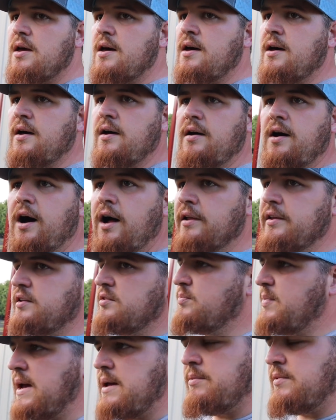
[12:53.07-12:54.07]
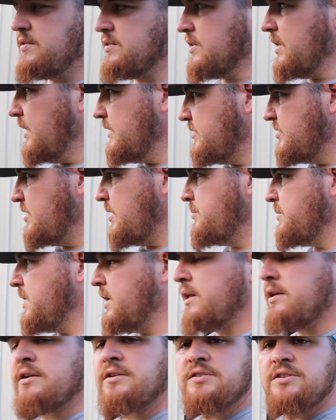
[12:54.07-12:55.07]
Uh, all these babies are all the same
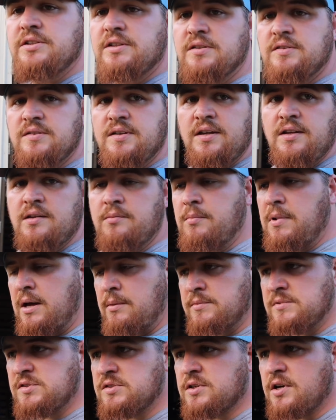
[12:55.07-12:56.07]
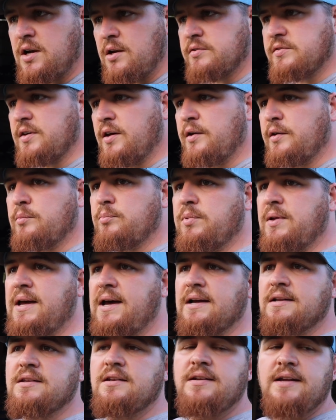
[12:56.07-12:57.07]
colors. You can see the mamas are all solid
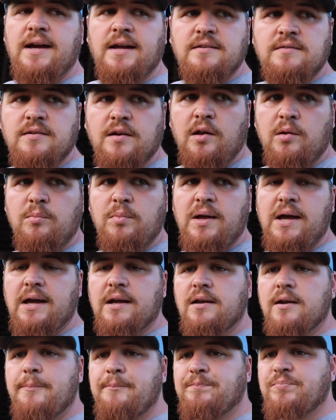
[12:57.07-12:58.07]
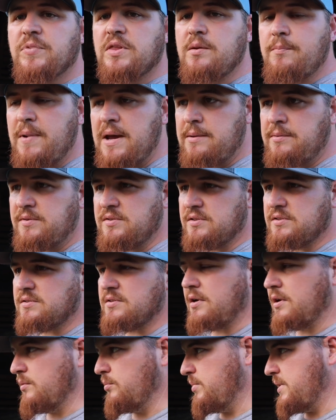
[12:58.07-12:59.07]
black, the dad's solid black, the babies are
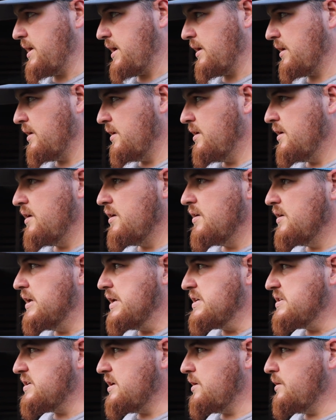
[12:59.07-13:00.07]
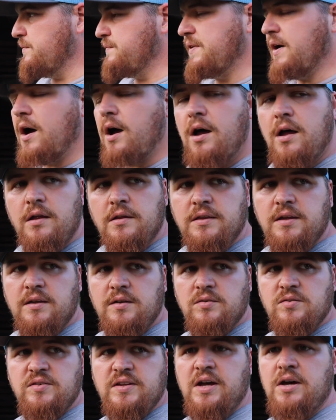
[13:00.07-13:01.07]
solid black. So if all
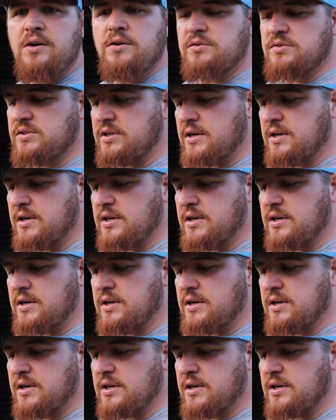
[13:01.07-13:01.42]
these does